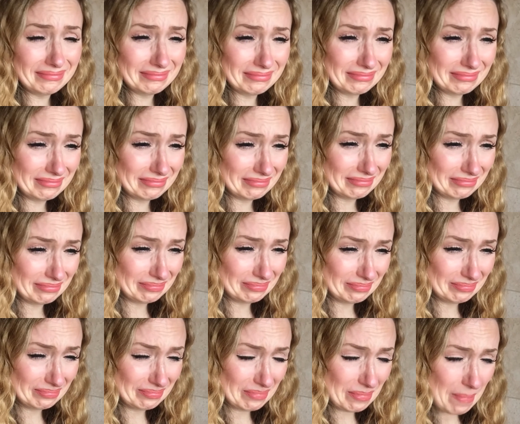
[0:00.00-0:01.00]

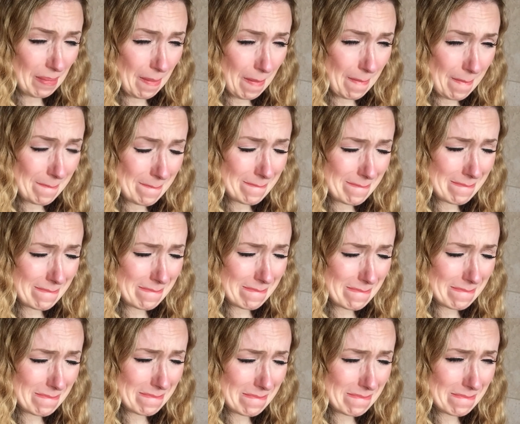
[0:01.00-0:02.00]

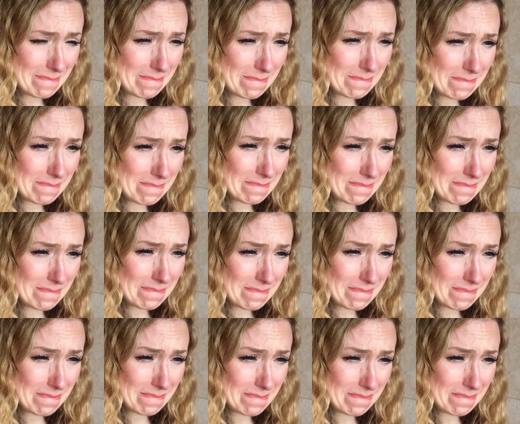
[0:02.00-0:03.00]

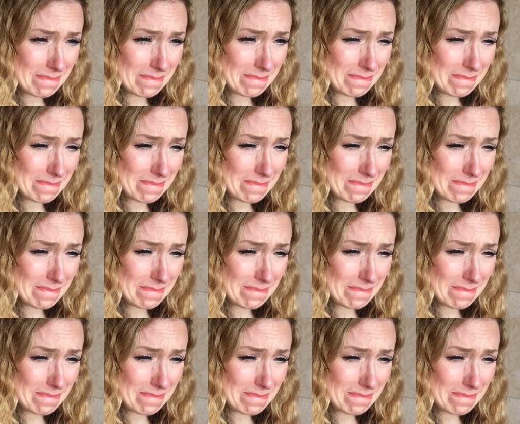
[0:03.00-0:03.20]
(silence)